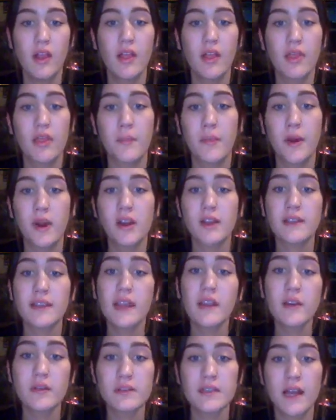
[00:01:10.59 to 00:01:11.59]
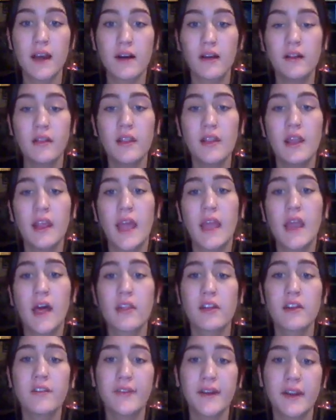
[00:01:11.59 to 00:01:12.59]
the Park Lane Hotel, and
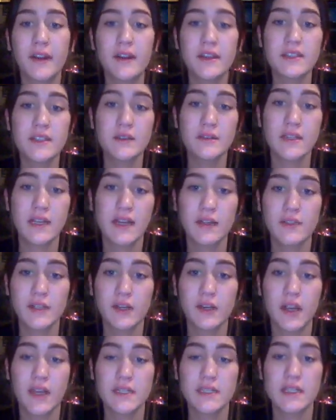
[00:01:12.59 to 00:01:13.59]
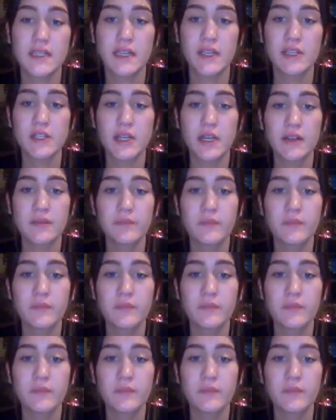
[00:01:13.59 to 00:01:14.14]
other various hotels across the nation.